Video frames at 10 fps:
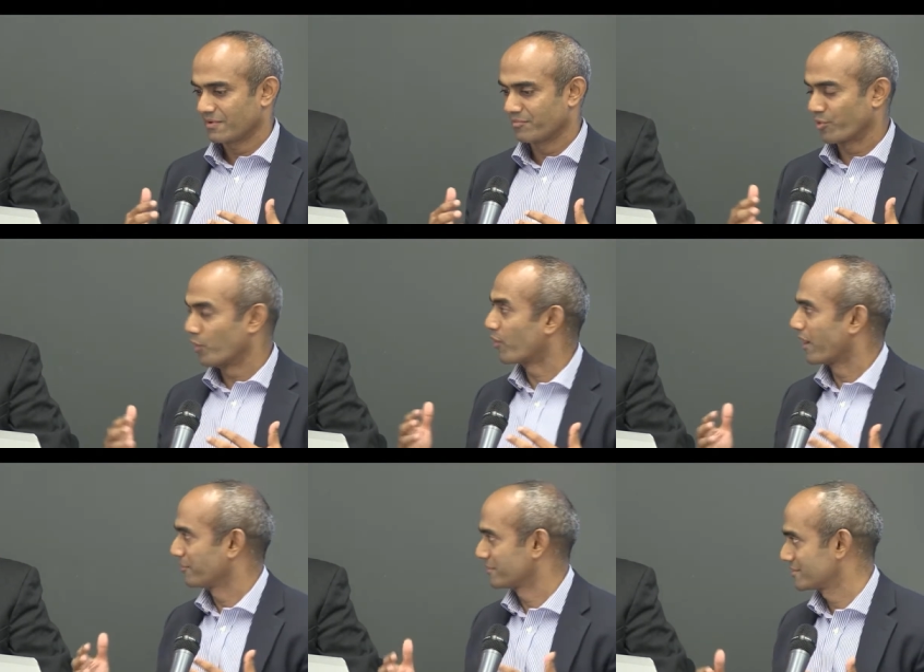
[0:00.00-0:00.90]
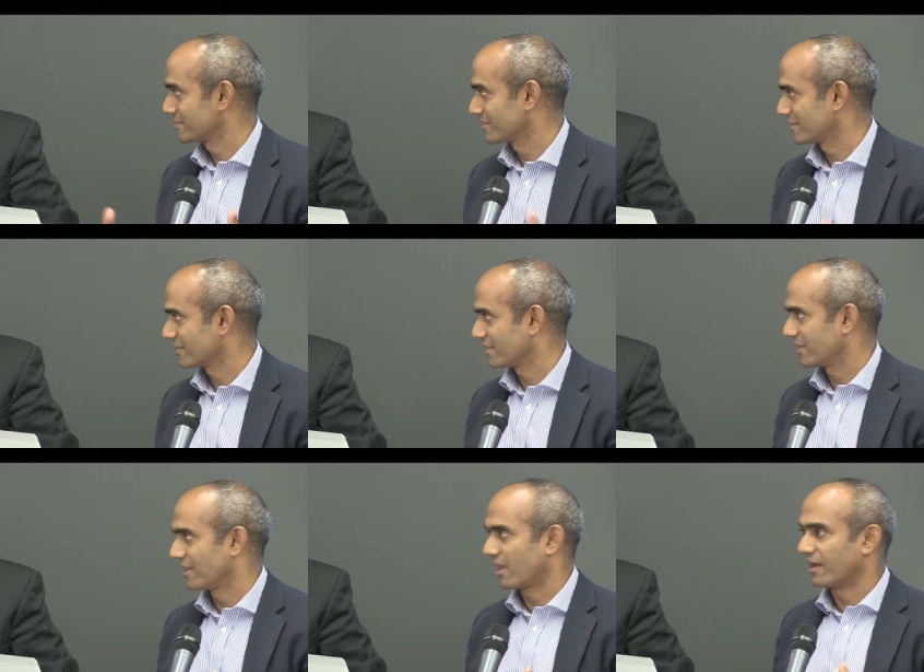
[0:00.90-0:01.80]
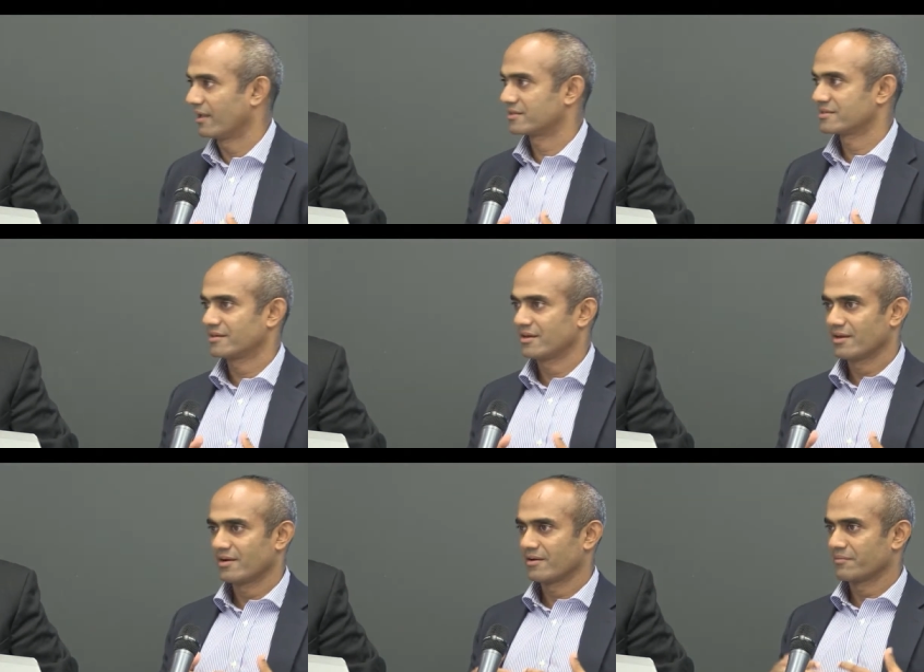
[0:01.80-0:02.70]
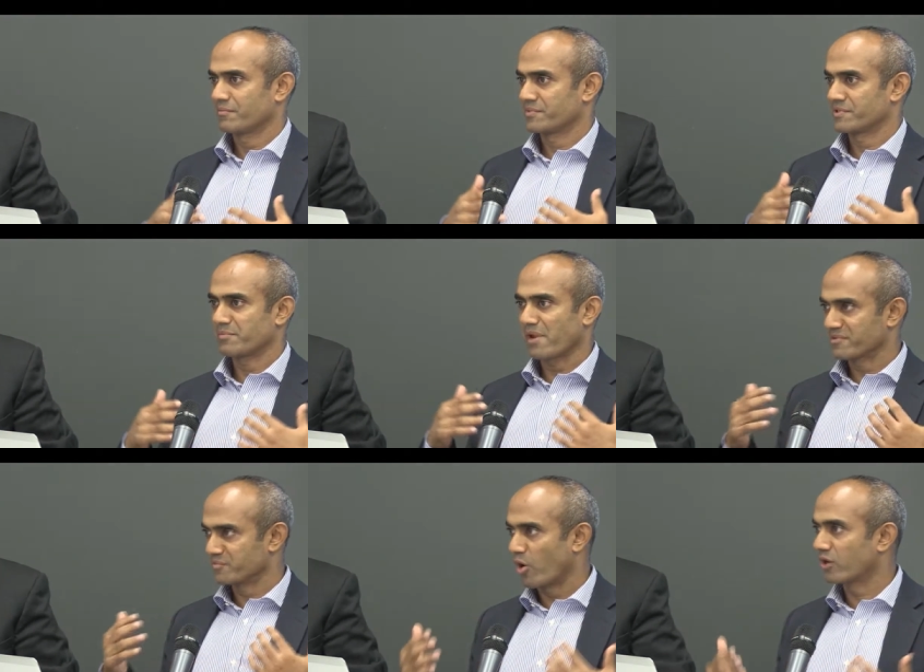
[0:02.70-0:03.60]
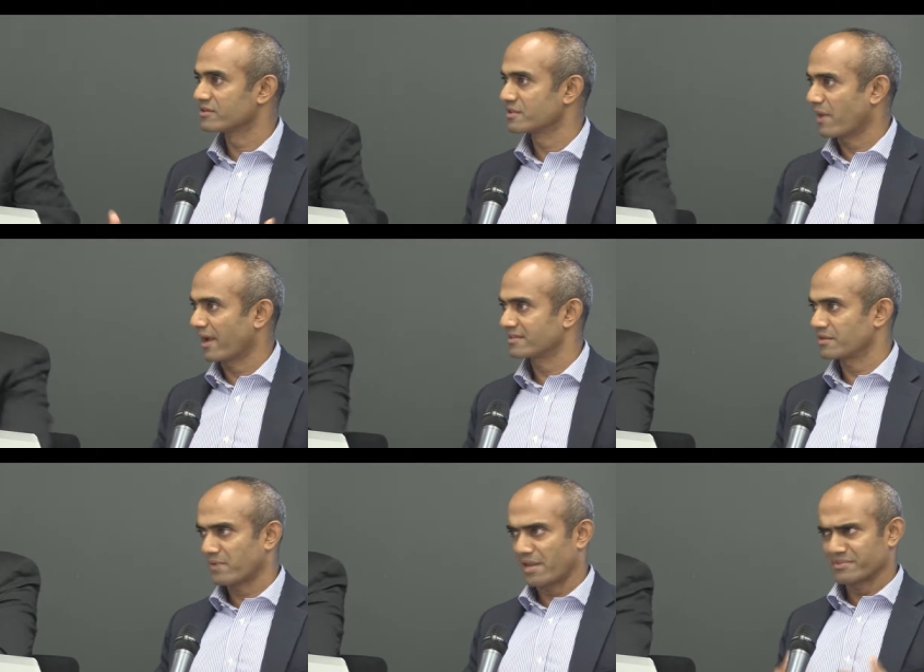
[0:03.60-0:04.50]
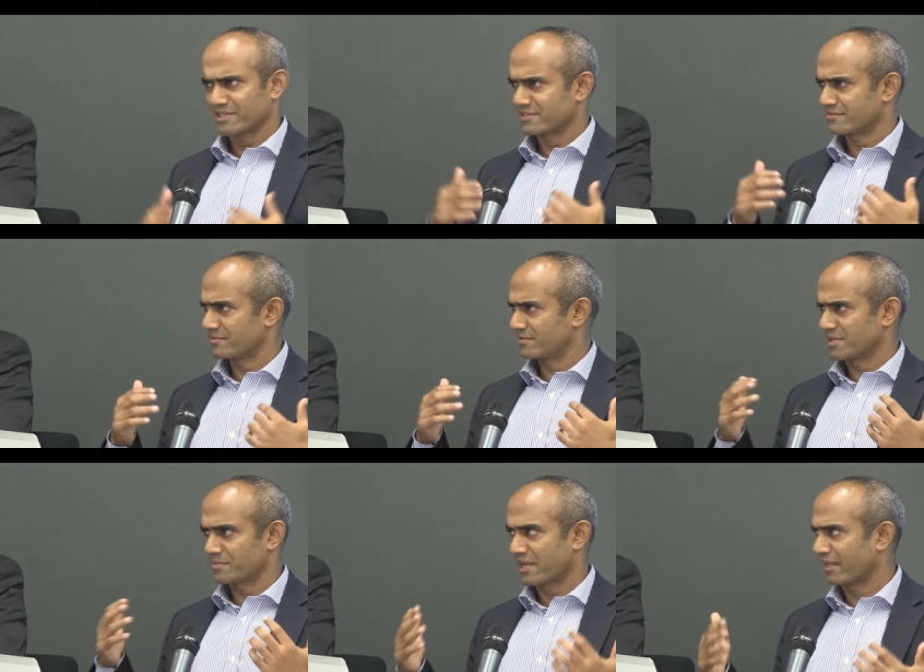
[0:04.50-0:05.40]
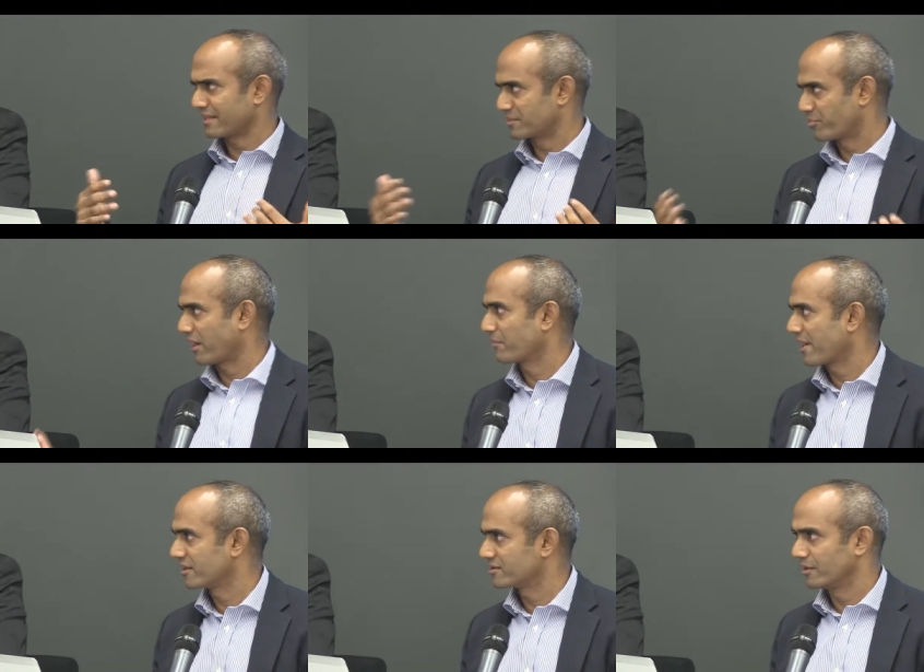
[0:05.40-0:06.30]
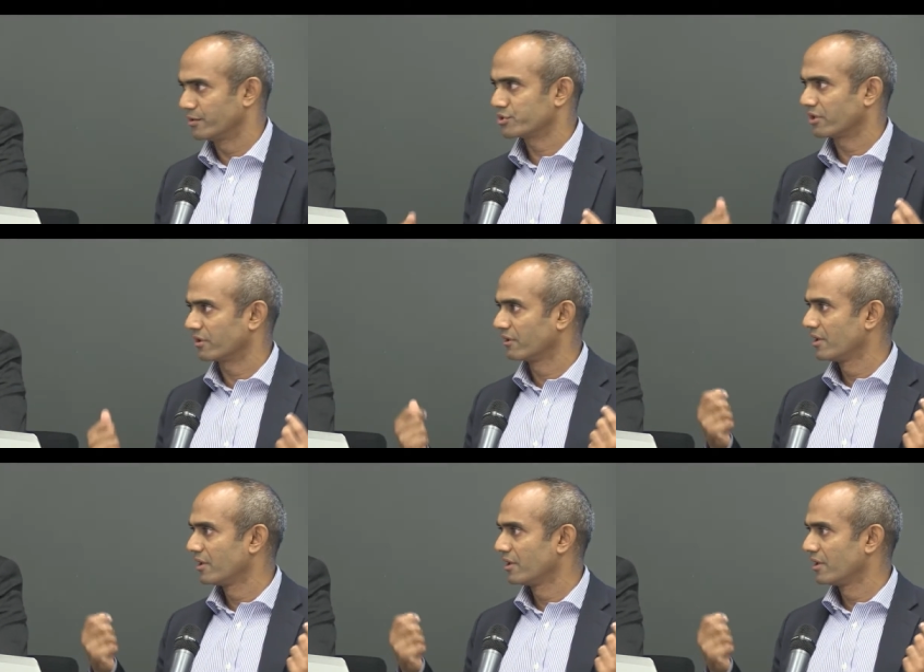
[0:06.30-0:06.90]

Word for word: programs that sometimes boggles the mind, sometimes it seems like that's a pragmatic solution.